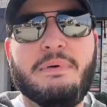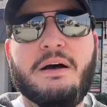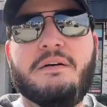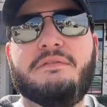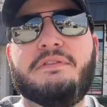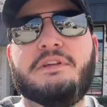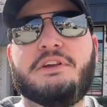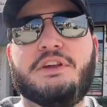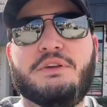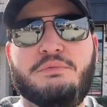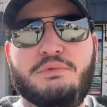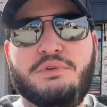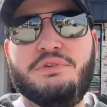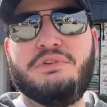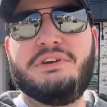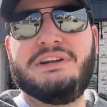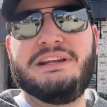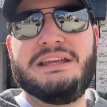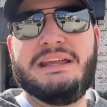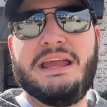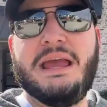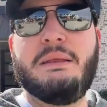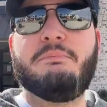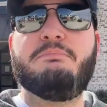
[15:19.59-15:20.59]
of the
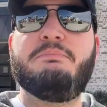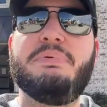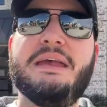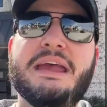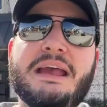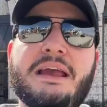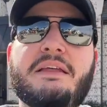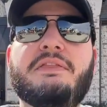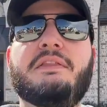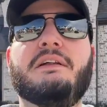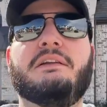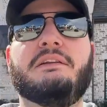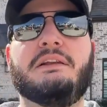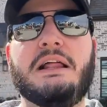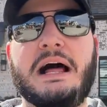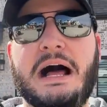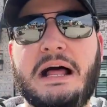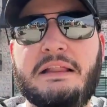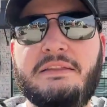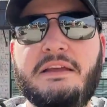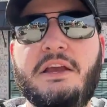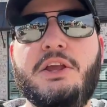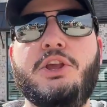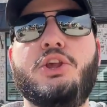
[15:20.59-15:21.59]
community and pick the
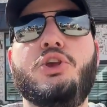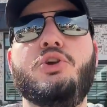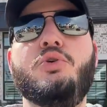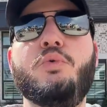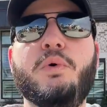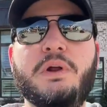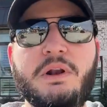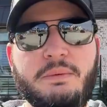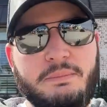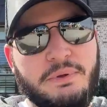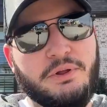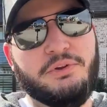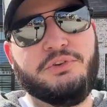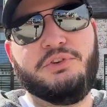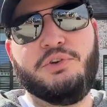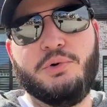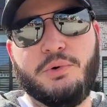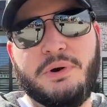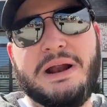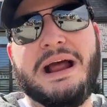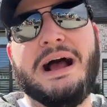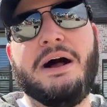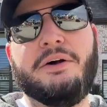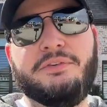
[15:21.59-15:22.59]
lot that you want to build
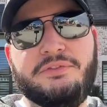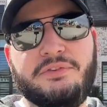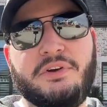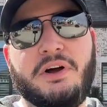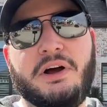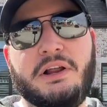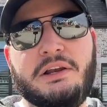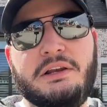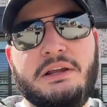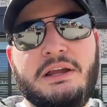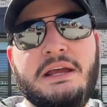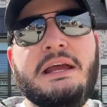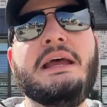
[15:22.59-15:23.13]
your house on,